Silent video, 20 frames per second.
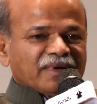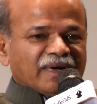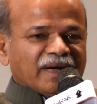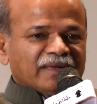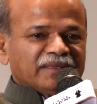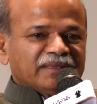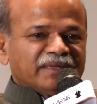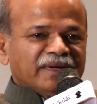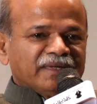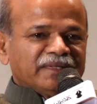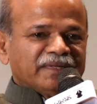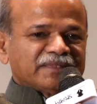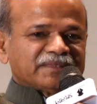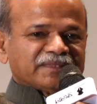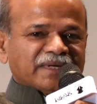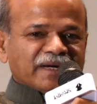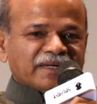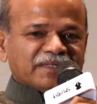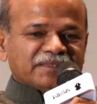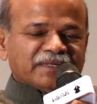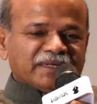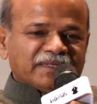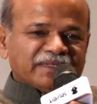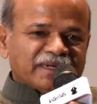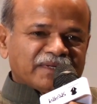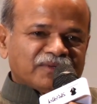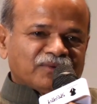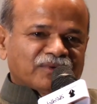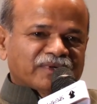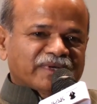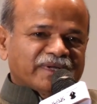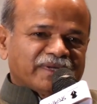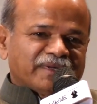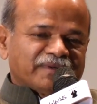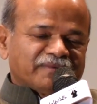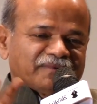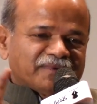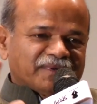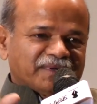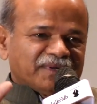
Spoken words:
And then they started saying that, okay,